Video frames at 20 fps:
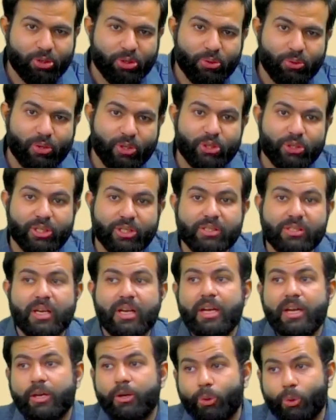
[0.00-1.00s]
questions,
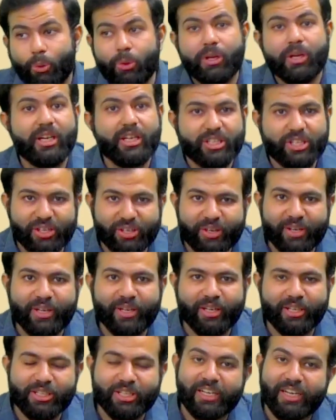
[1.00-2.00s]
correlation,
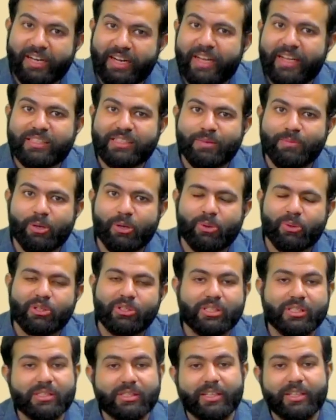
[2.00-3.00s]
regression, index number
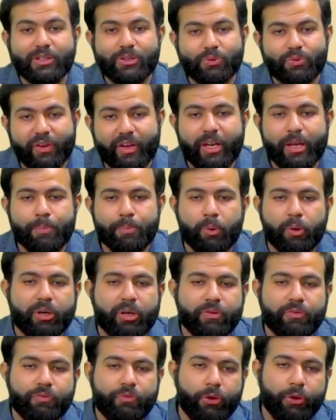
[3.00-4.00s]
questions, it is very
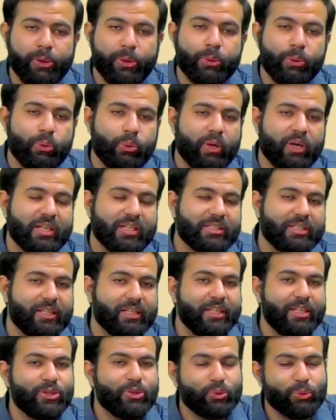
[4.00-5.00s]
important for you to understand
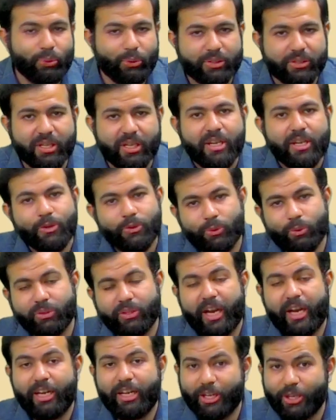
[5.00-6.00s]
these tools so
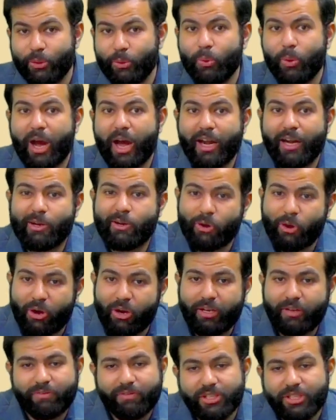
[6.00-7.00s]
that you are
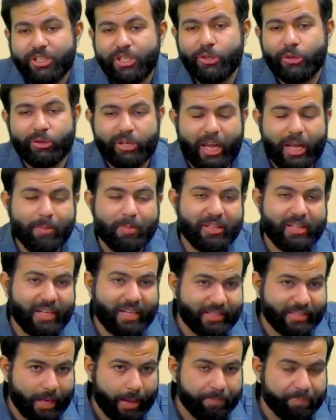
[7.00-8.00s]
not wasting your time in the
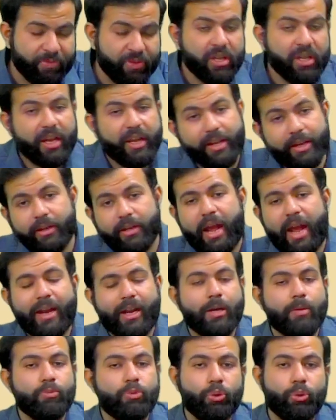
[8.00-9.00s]
exam. Here I
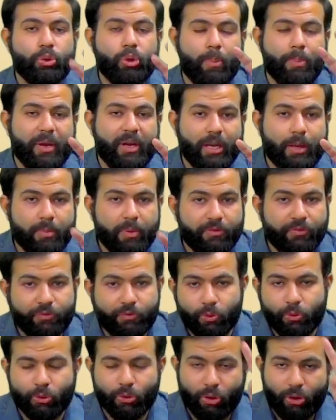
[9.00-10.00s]
come to topic number
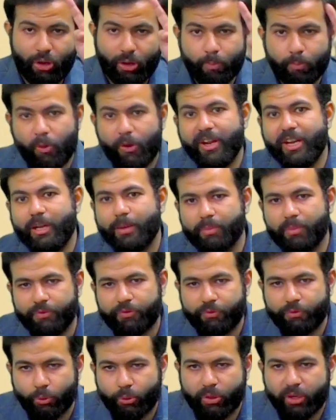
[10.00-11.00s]
4 or point number
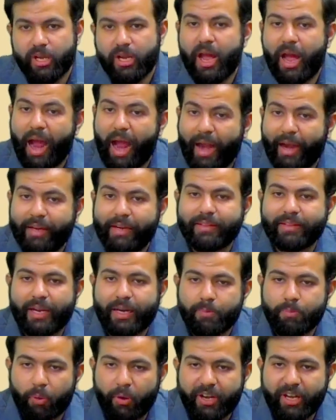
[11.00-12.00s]
4, and
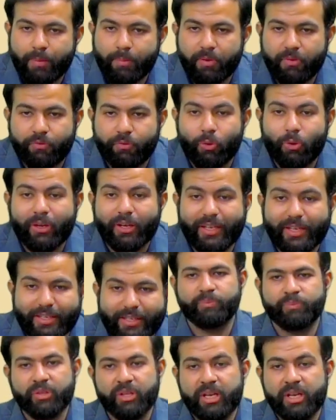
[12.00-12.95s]
that point number 4 is